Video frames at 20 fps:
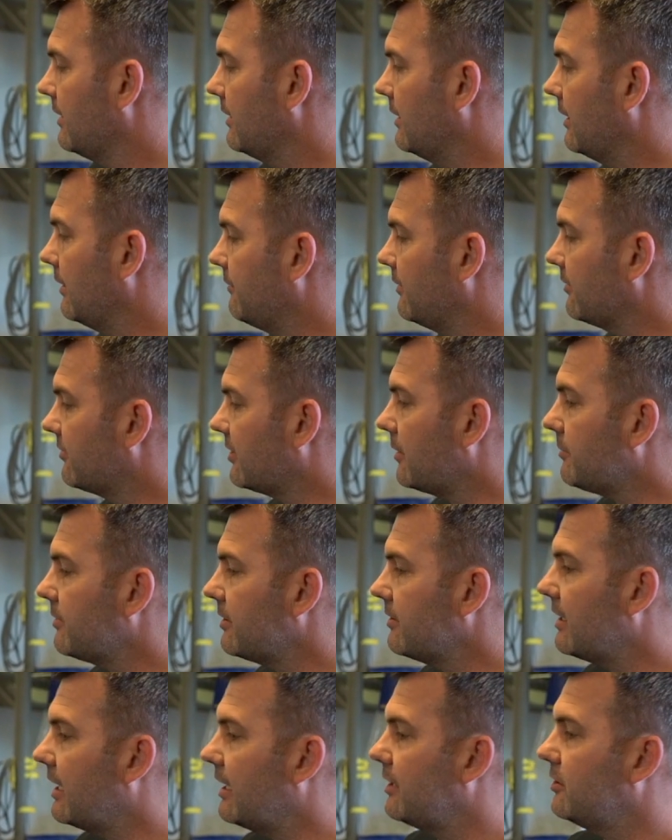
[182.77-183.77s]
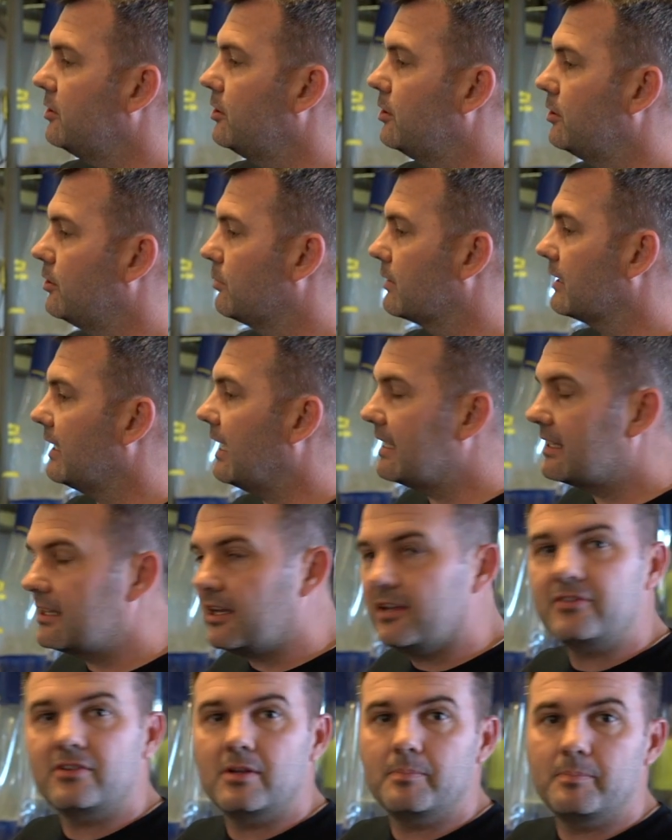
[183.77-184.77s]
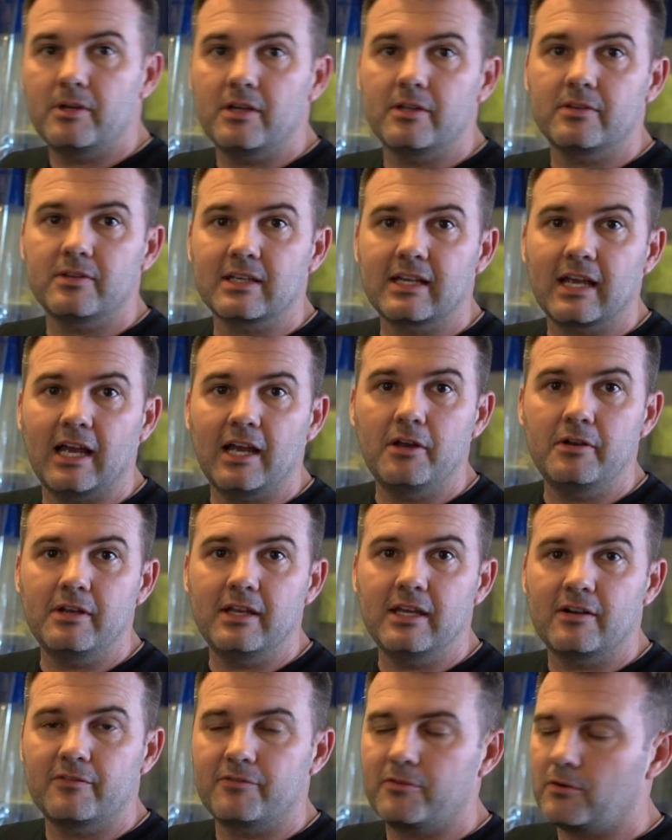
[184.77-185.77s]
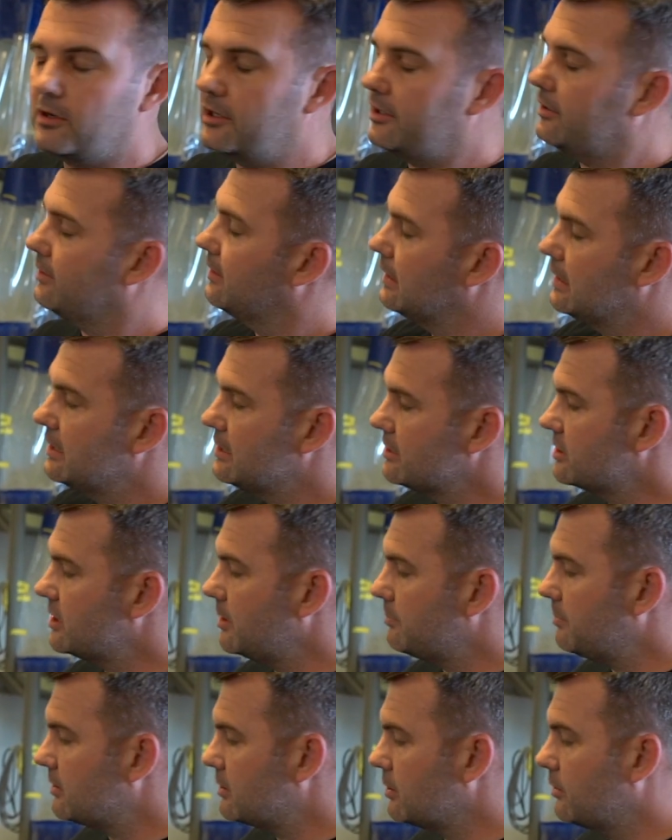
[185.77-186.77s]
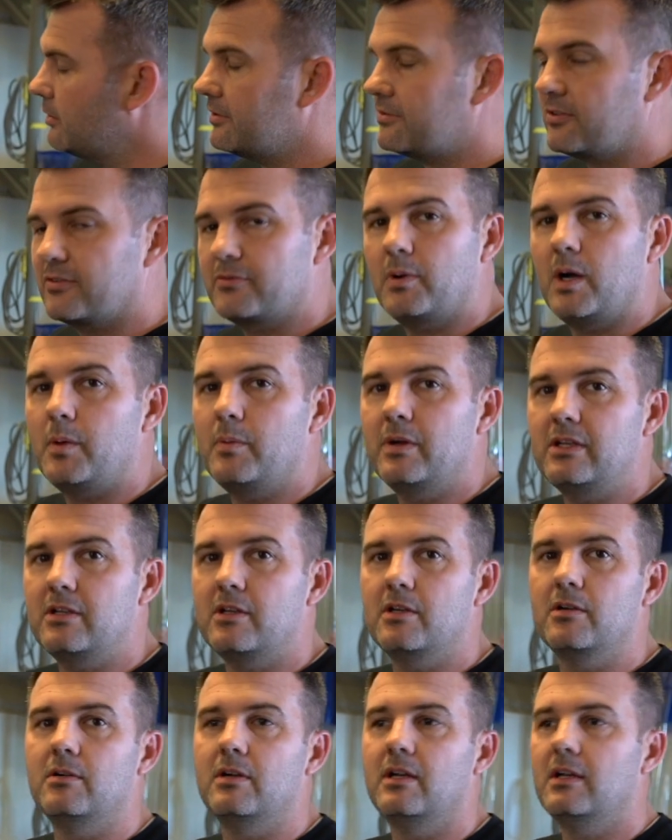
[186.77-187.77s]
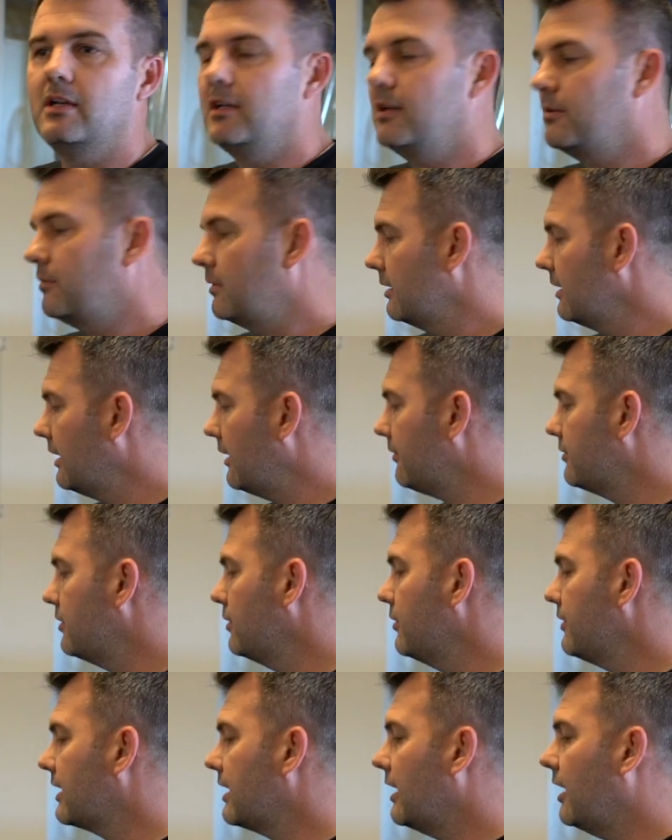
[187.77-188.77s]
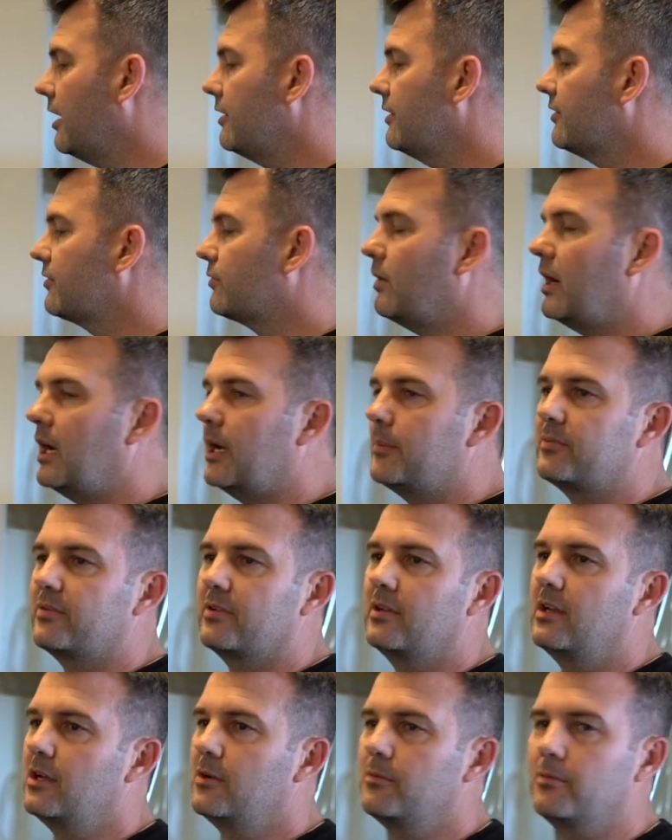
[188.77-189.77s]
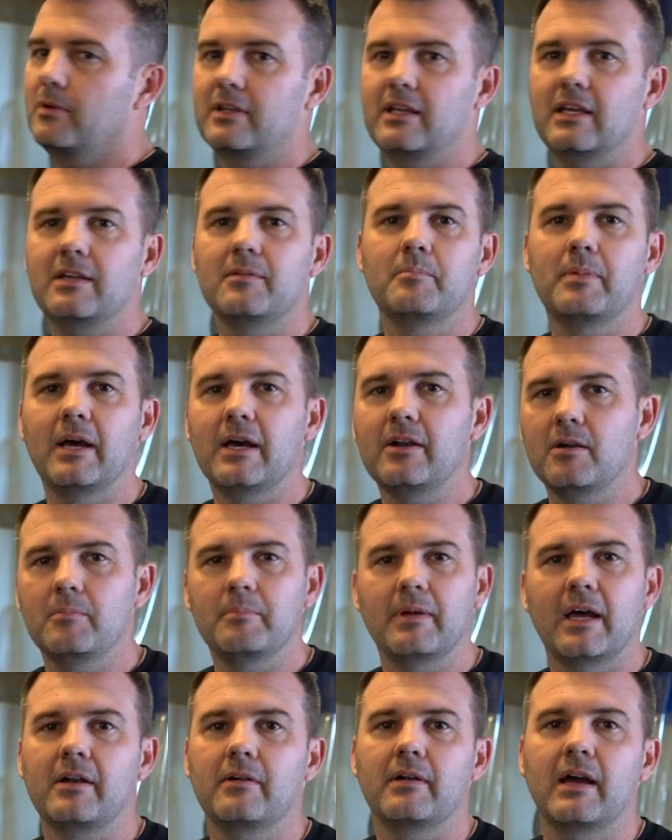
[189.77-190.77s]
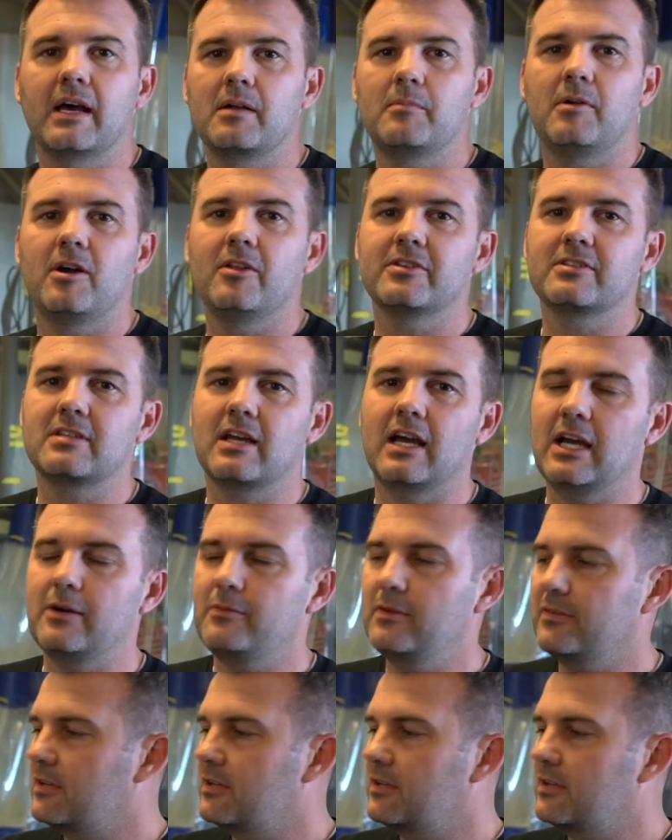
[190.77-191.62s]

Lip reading: If it's something that you would like us to put the Coyote in it for you, ship it to us. It's what we do. We love doing the Coyote swaps. We're getting better and better at them all the time.